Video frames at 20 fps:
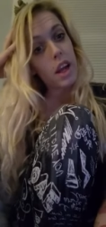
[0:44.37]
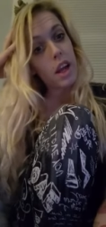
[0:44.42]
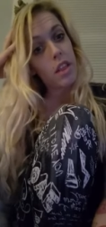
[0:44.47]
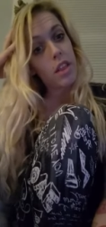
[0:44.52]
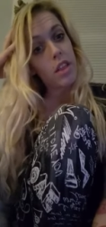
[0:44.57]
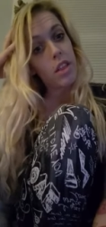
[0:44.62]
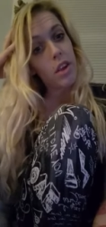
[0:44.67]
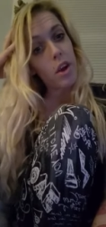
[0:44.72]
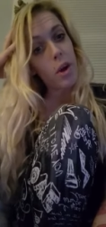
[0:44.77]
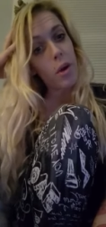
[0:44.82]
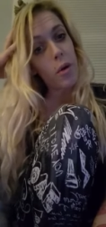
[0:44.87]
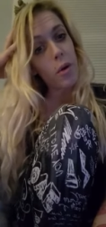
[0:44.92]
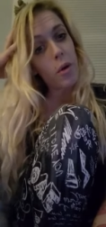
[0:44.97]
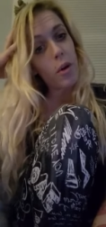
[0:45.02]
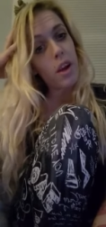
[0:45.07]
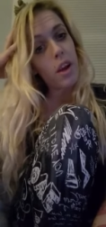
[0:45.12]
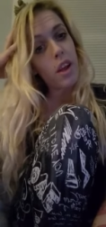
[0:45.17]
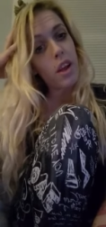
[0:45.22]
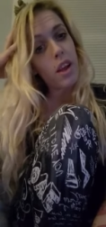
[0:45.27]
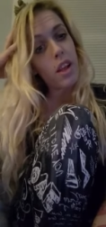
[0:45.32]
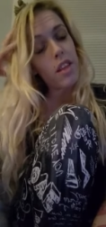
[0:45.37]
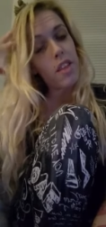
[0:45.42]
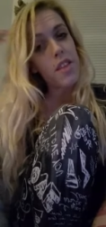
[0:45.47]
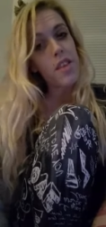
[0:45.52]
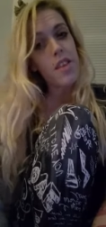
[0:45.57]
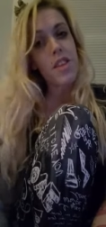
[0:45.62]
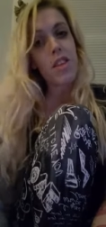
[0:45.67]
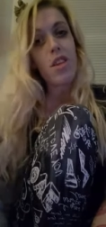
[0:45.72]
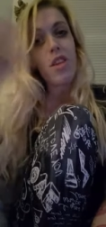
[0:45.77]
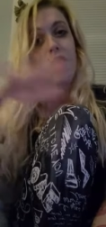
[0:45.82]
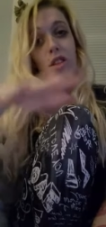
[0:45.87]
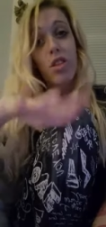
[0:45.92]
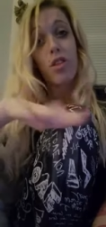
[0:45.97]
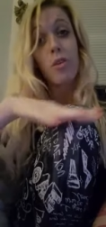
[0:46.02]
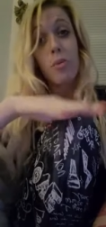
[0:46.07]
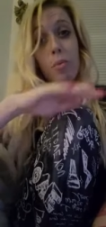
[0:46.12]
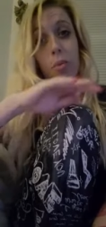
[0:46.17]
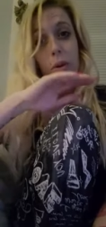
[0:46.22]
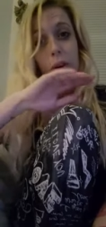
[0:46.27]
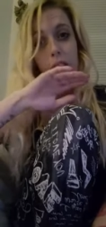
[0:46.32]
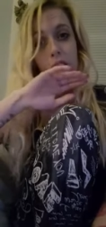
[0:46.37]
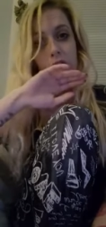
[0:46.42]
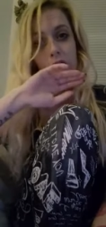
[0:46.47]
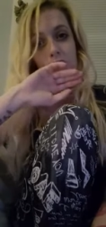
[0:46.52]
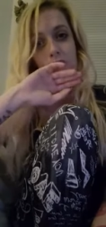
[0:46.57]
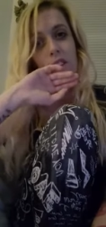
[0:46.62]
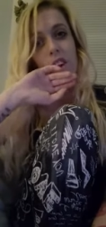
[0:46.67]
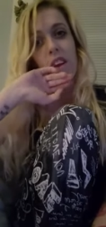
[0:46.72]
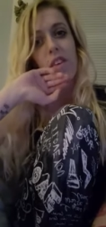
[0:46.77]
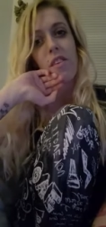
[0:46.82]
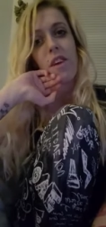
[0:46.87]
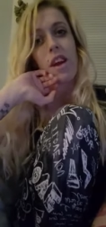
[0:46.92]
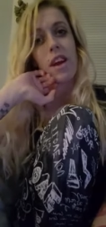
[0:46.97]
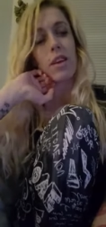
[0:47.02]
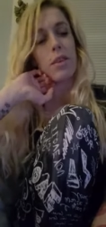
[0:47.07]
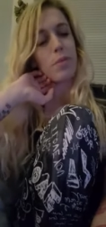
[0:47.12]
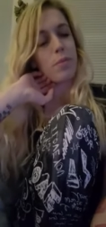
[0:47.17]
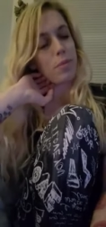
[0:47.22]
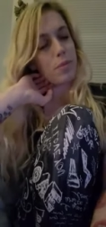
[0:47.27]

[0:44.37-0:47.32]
So this is super interesting, right?